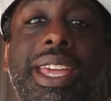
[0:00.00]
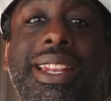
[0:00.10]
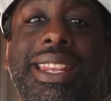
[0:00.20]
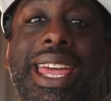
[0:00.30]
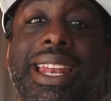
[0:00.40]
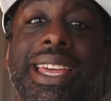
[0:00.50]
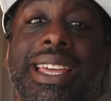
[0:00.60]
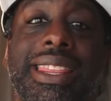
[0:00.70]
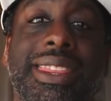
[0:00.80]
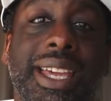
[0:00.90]
hit that
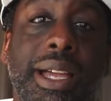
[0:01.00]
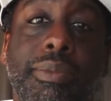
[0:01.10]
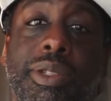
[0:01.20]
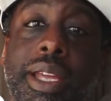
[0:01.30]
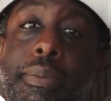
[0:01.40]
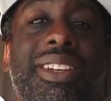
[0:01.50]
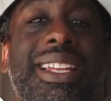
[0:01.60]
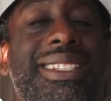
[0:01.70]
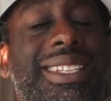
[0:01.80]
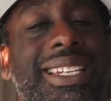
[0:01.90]
thumbs up.
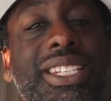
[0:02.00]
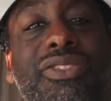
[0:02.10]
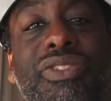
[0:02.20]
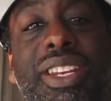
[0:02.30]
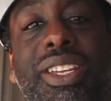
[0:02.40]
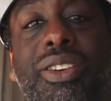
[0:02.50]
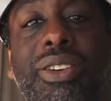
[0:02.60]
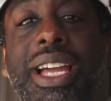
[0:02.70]
Let's get this video